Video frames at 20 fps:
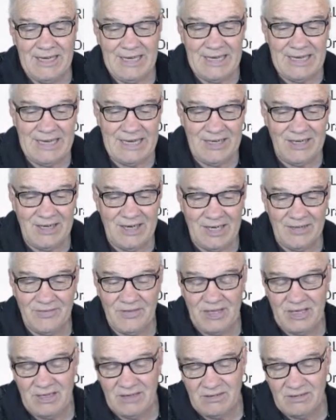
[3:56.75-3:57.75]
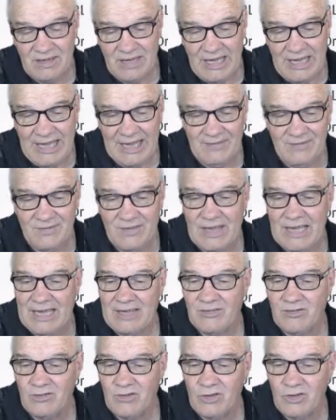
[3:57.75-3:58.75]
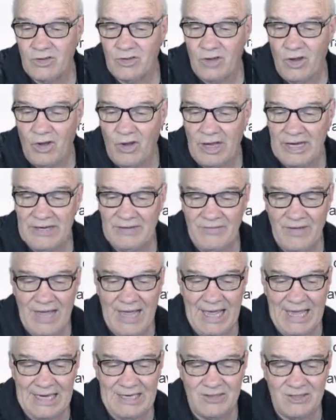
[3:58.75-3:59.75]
and then add that to the height of A to